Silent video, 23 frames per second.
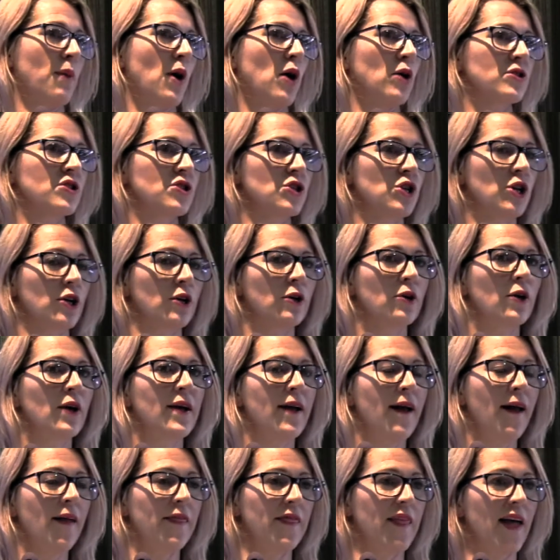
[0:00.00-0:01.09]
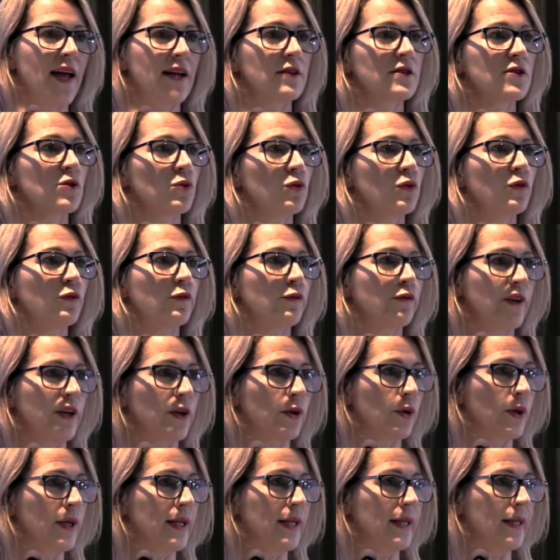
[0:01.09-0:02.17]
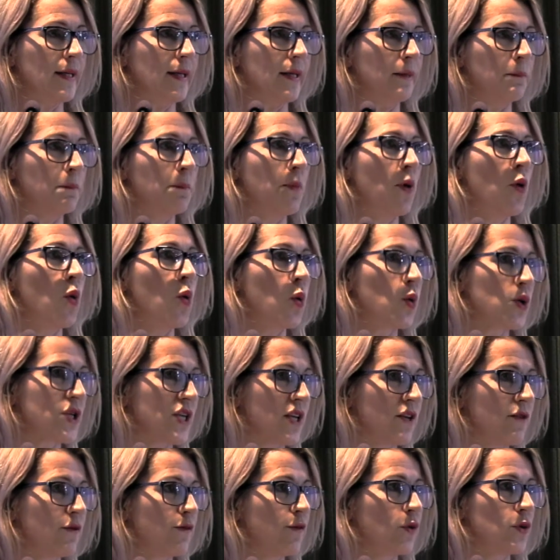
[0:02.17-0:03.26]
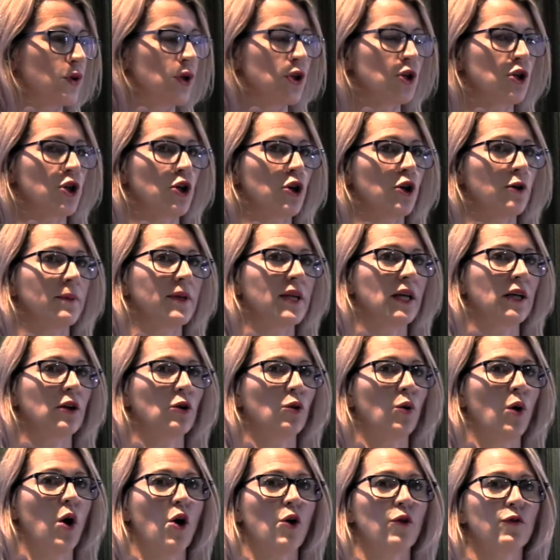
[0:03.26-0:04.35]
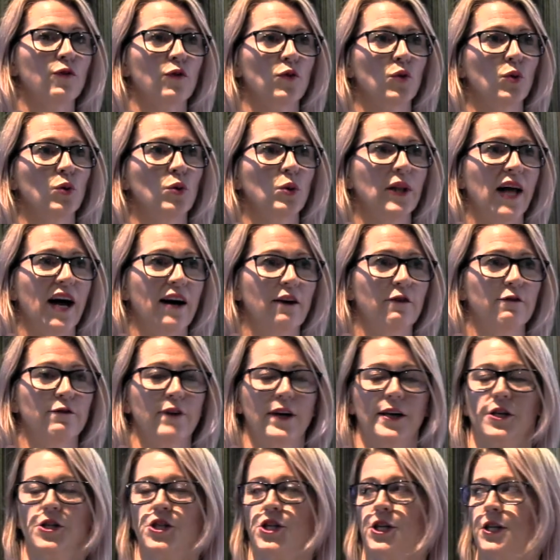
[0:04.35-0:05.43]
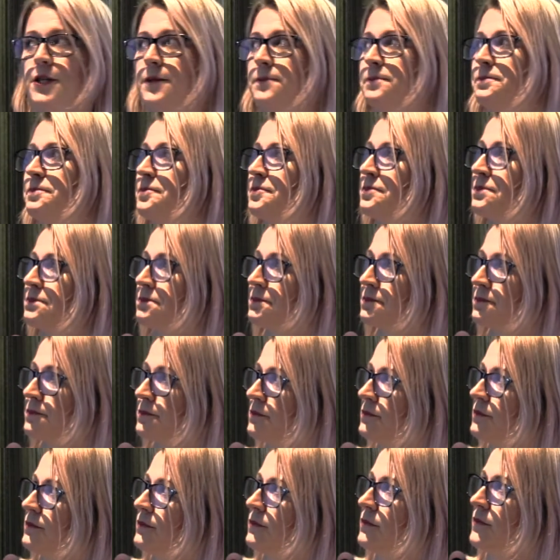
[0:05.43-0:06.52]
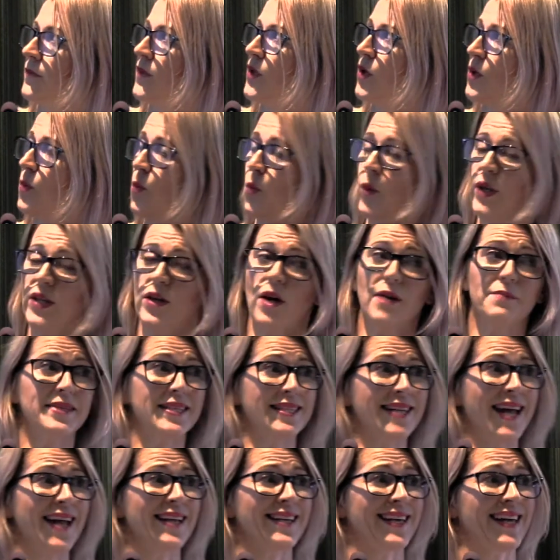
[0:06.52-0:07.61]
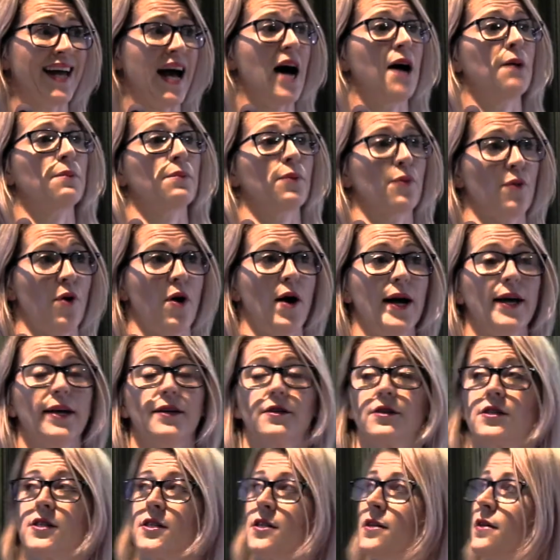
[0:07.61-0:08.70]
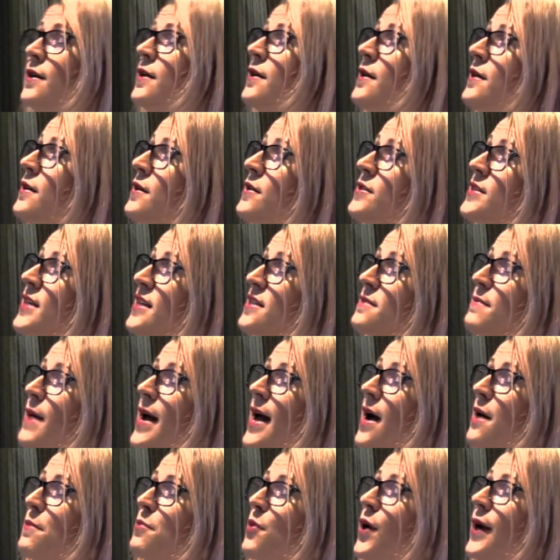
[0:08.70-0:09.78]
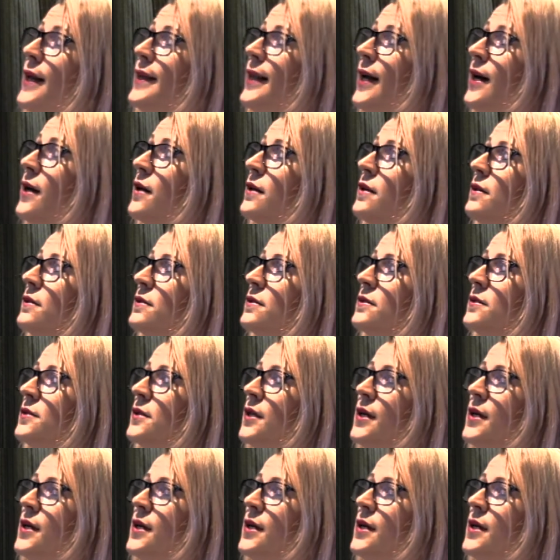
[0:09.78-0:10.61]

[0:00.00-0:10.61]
posture, that is all very important for determining your overall lung function. When I'm standing upright, so here's my upright lung,